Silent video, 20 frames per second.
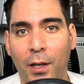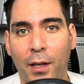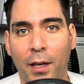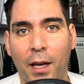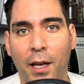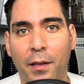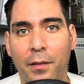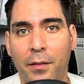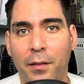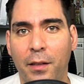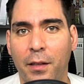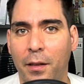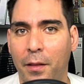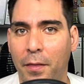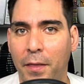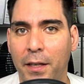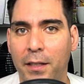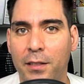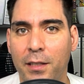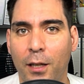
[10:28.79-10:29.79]
And
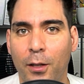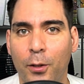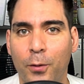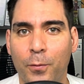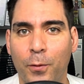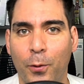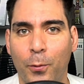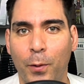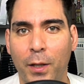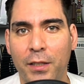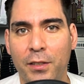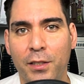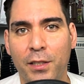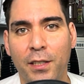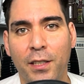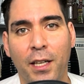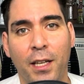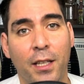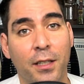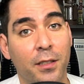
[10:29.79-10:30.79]
thanks a lot for watching
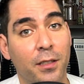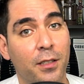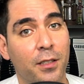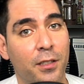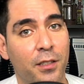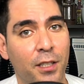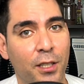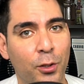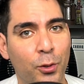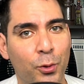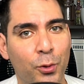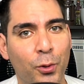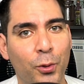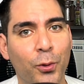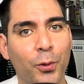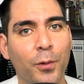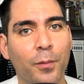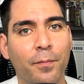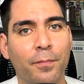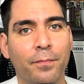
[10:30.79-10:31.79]
and see you
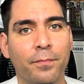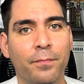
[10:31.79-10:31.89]
soon.